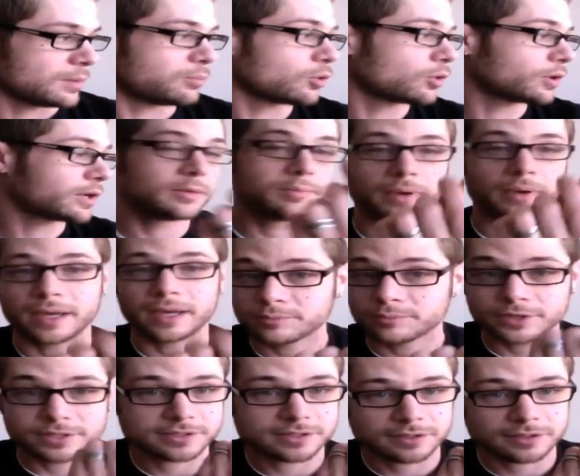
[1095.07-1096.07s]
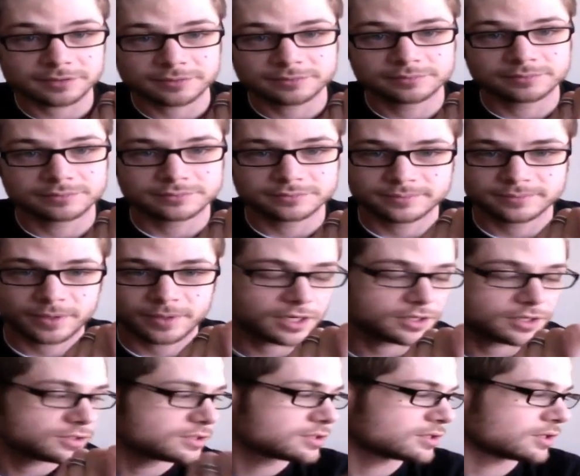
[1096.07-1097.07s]
Porcupine bristle
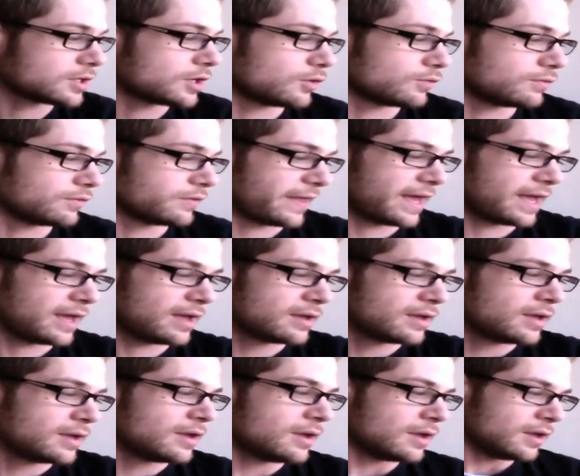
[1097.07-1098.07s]
brush over that,